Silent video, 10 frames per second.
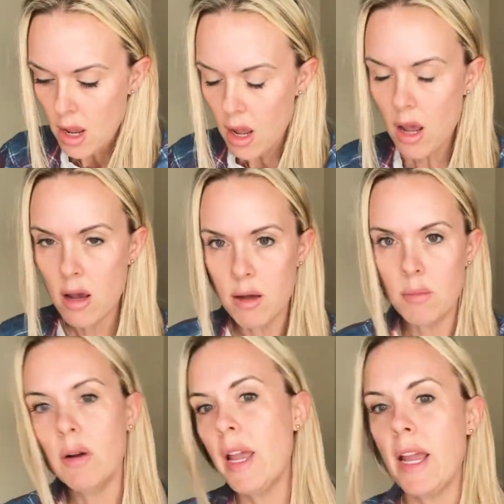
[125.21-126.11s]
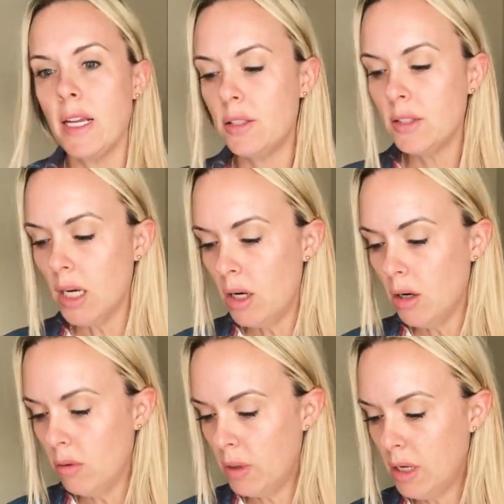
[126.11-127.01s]
Okay,
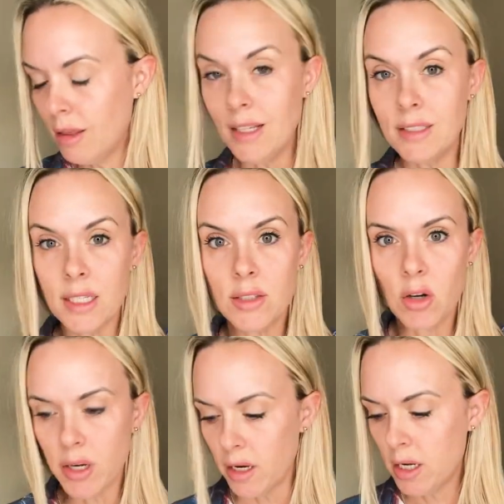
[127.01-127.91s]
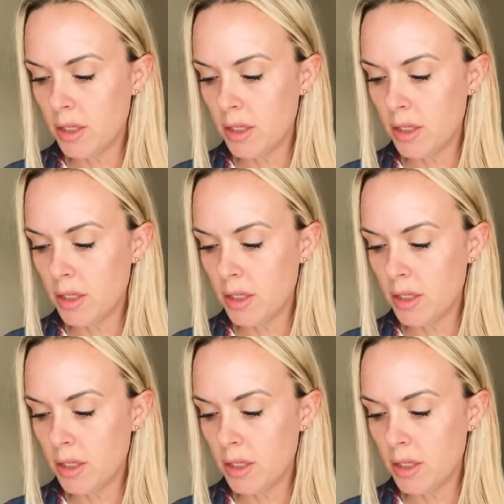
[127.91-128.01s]
so let's get started.